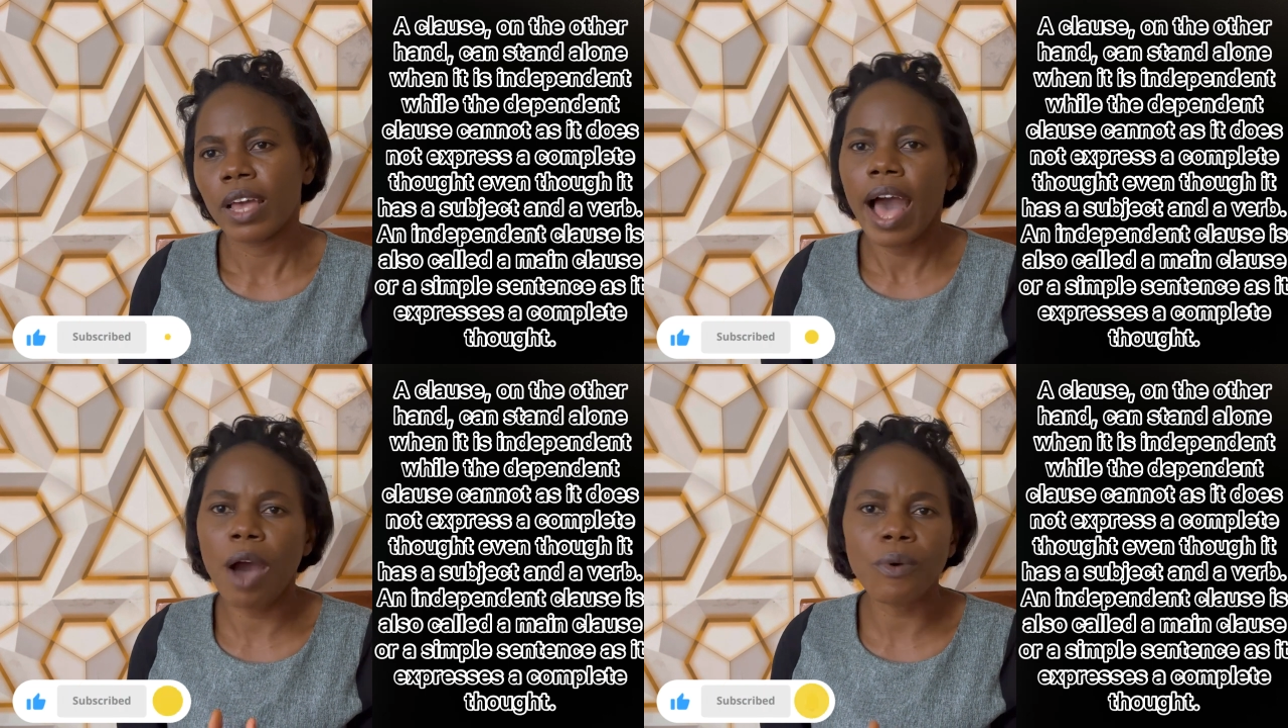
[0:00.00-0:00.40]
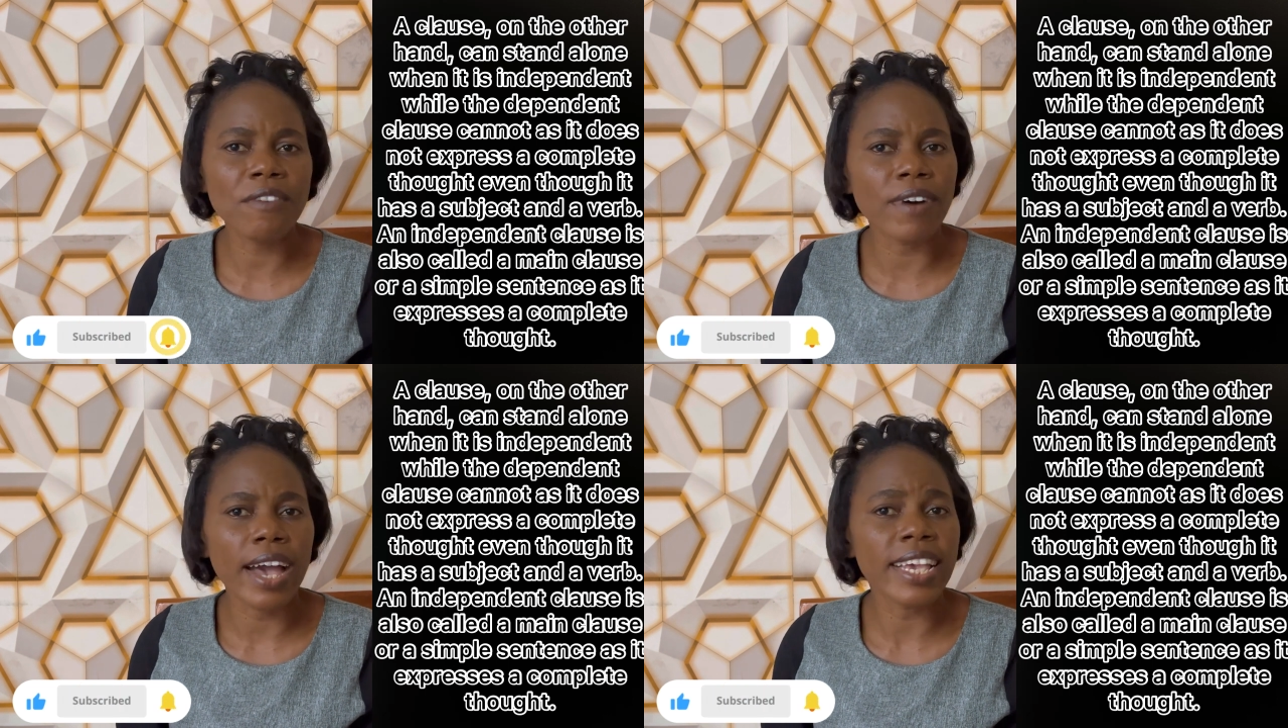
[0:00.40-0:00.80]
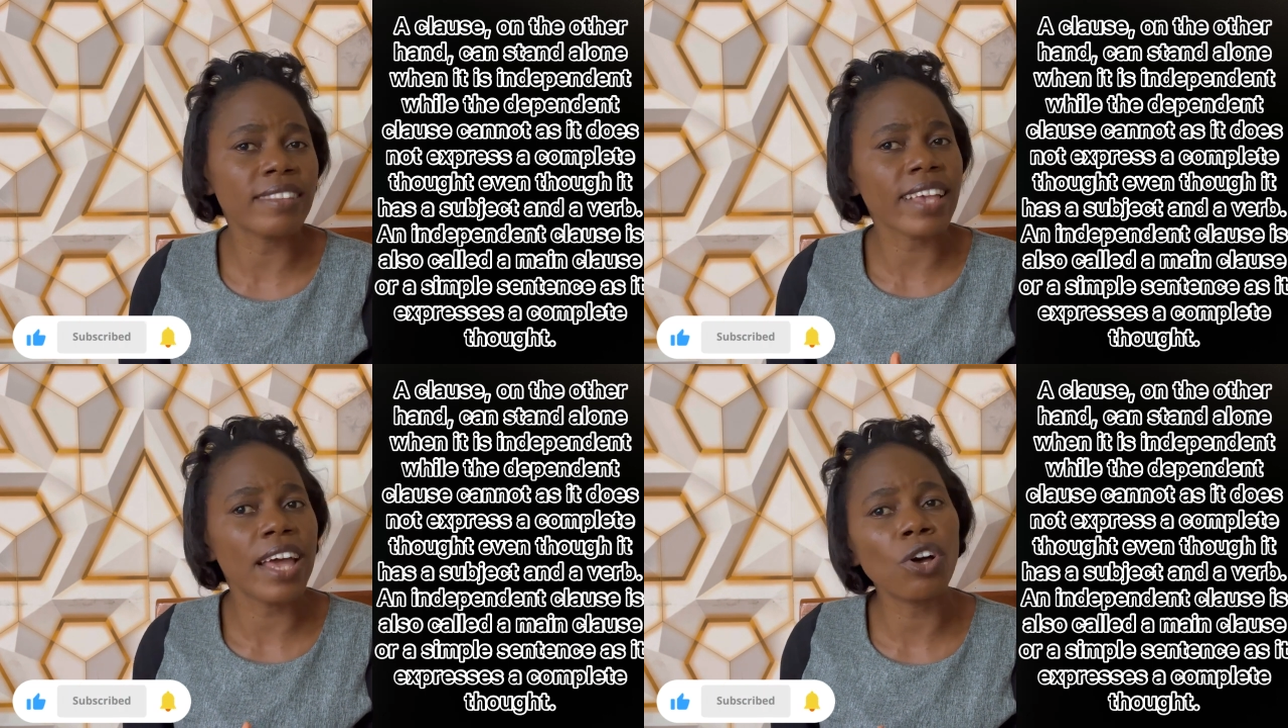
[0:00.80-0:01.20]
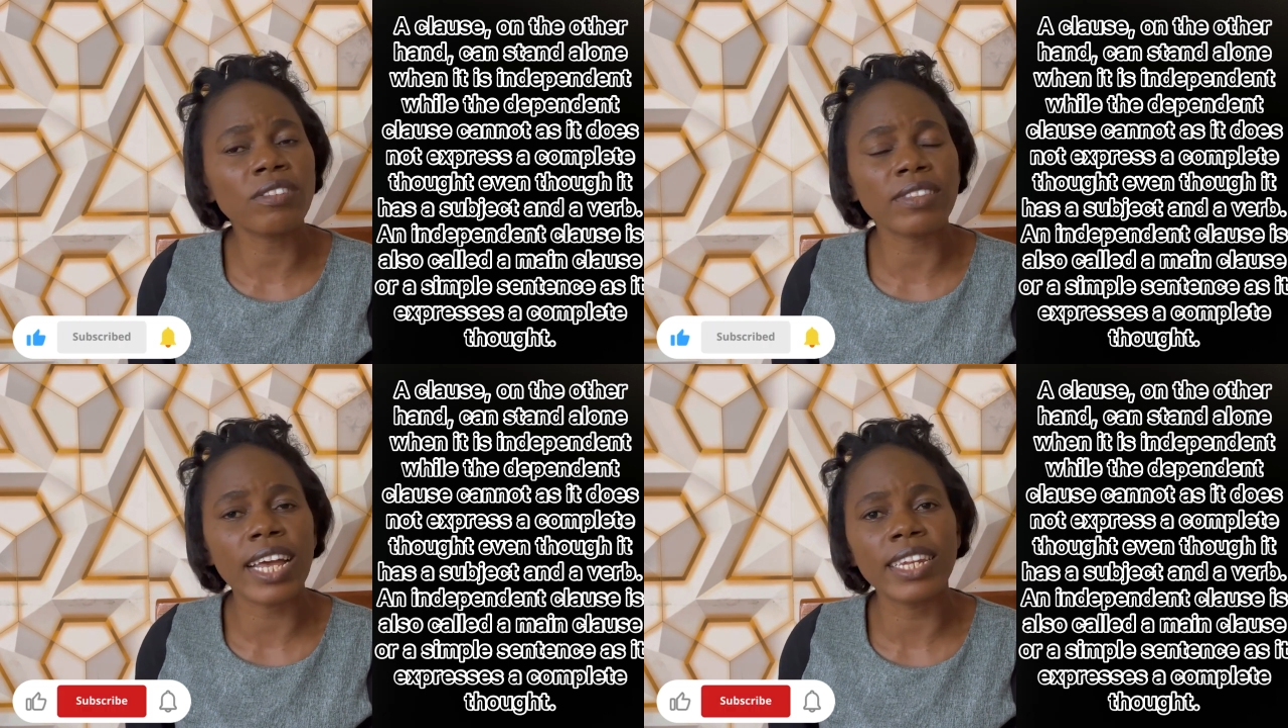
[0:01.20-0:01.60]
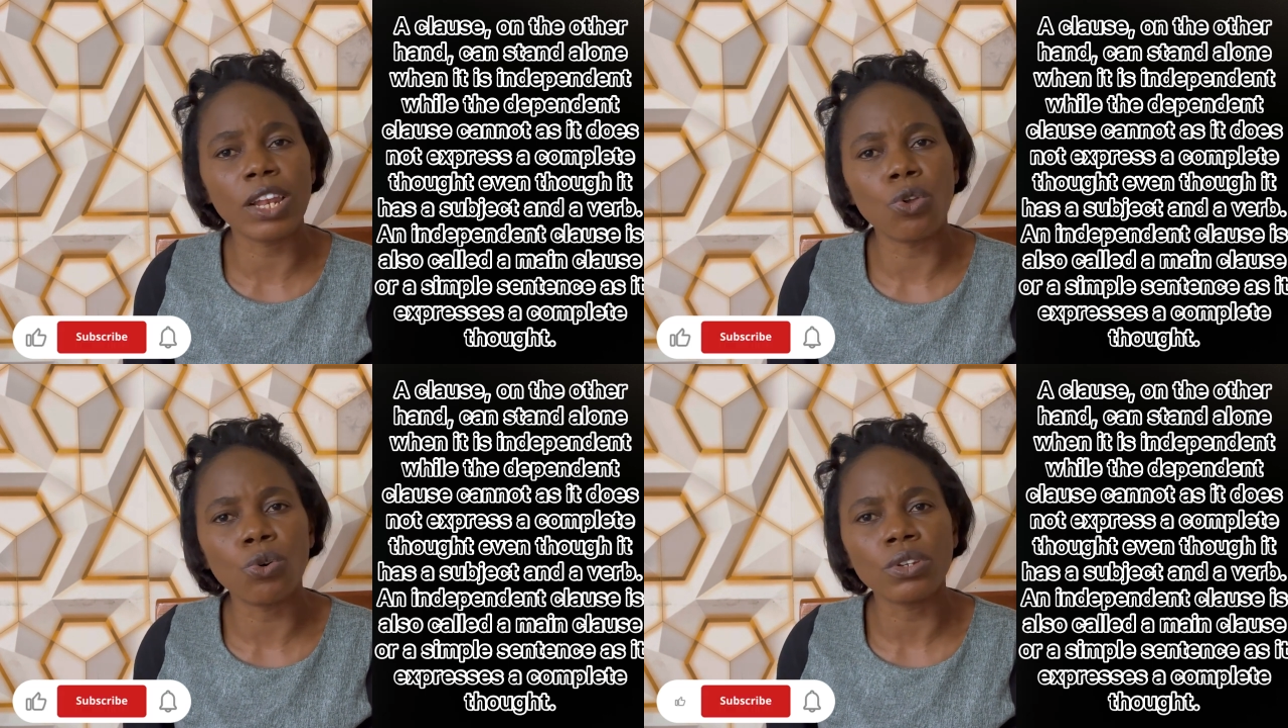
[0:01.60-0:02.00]
However, it cannot stand
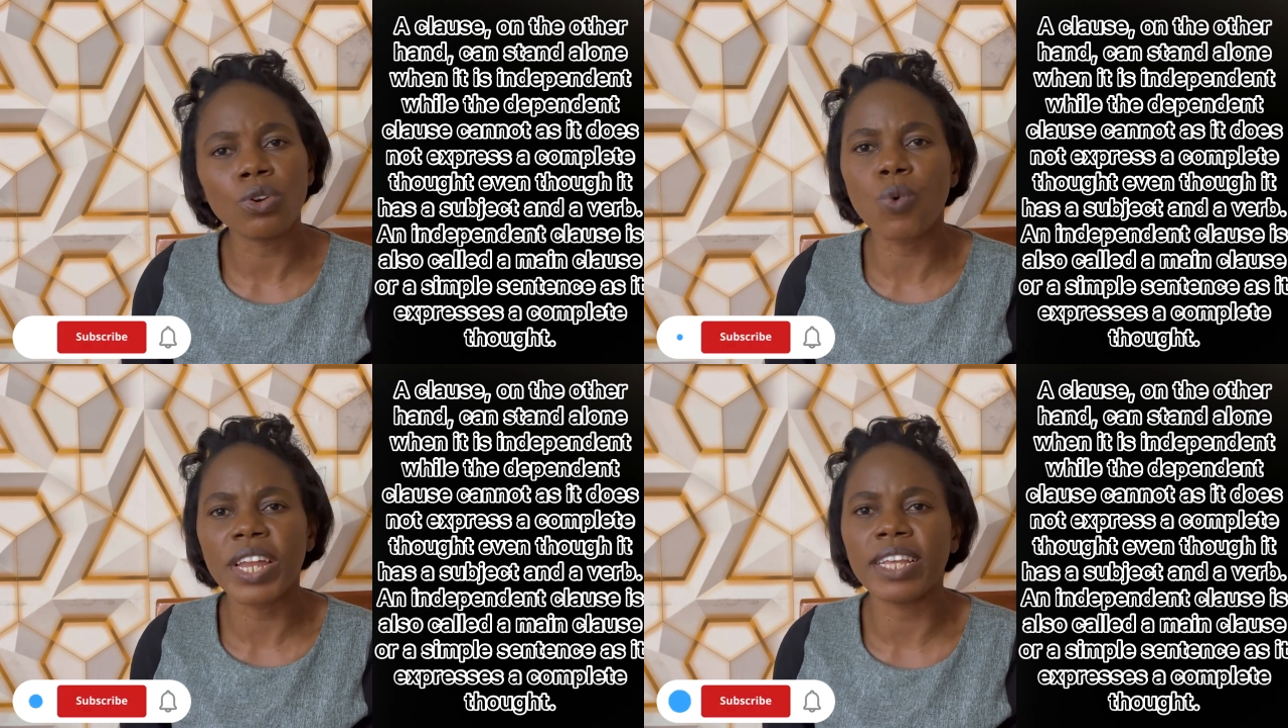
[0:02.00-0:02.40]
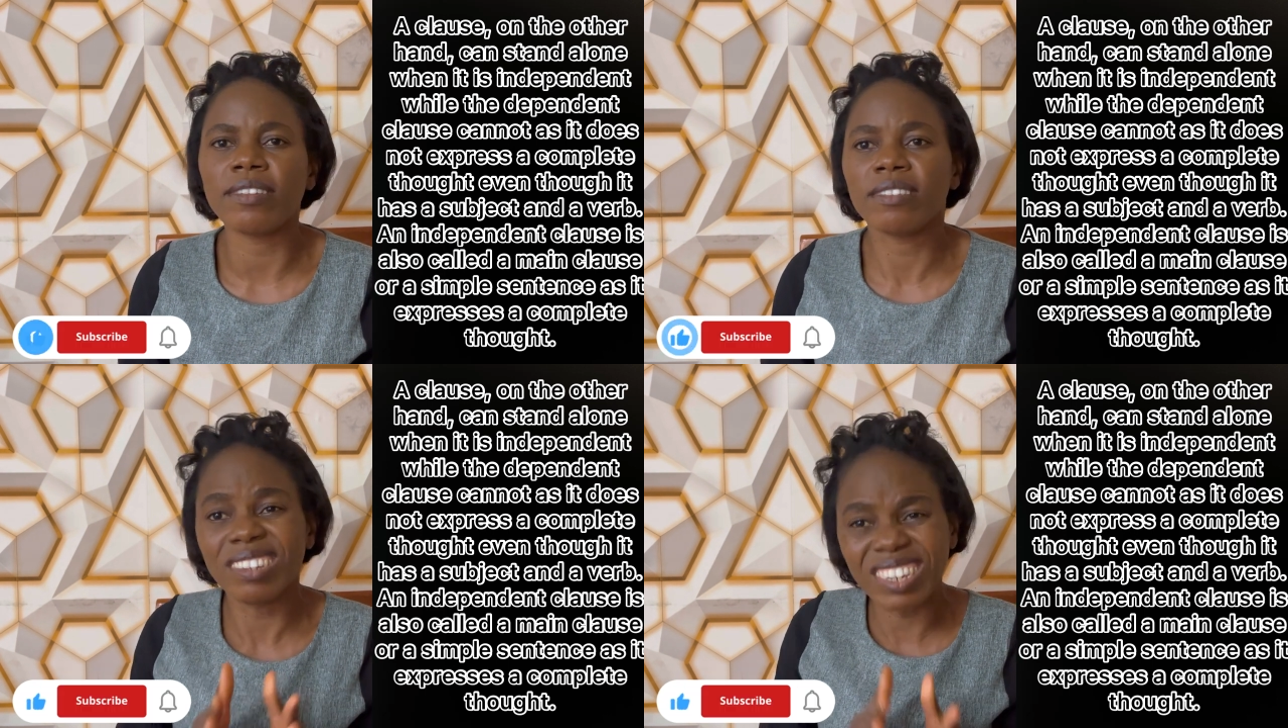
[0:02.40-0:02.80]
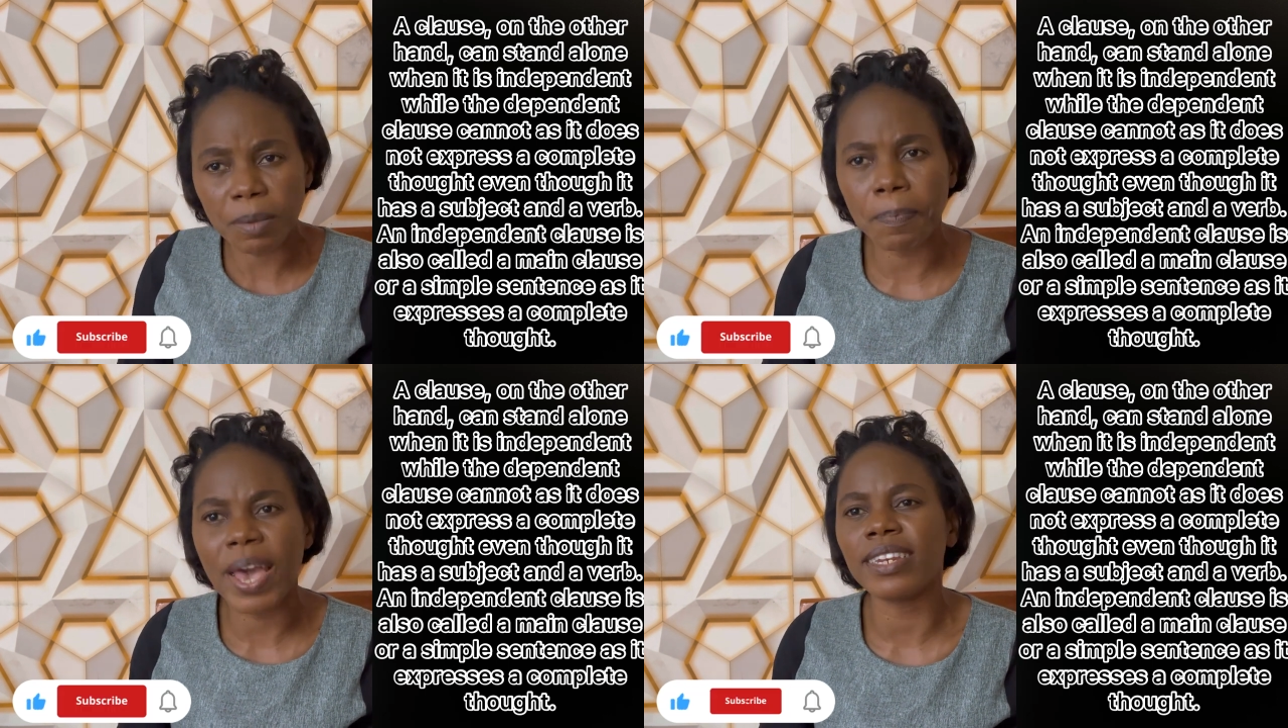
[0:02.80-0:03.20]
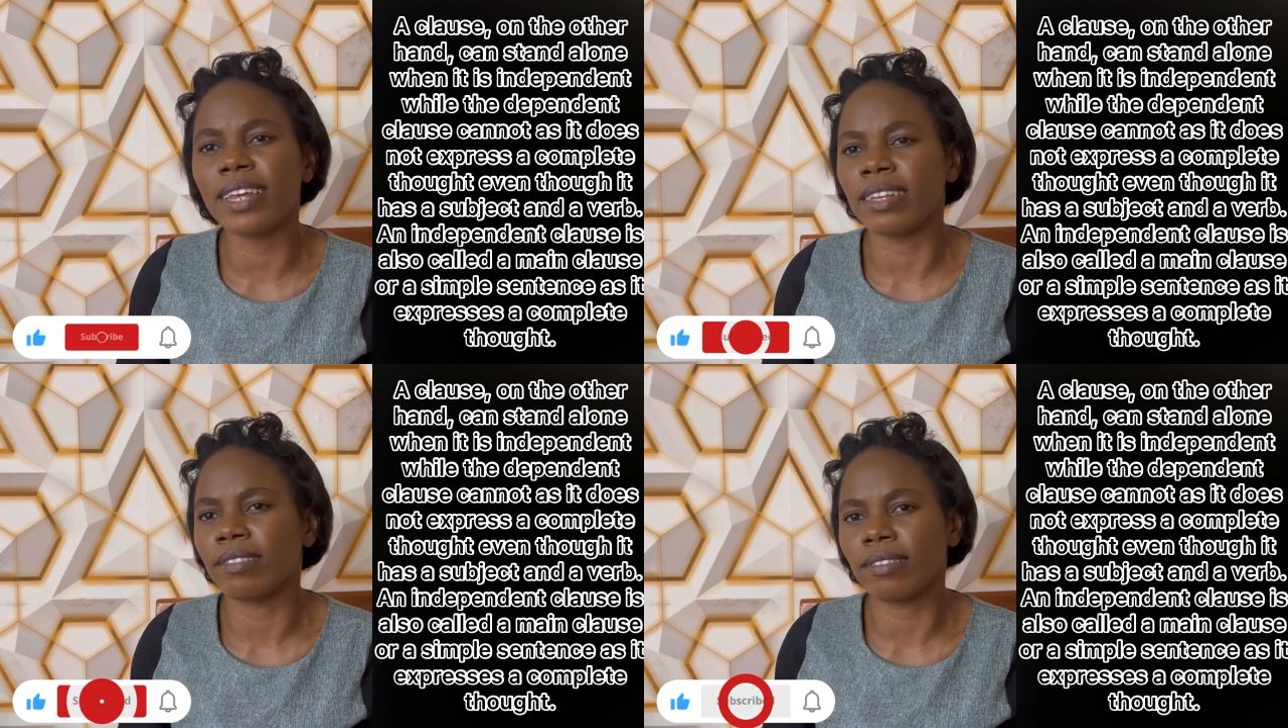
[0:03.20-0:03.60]
alone when it is dependent.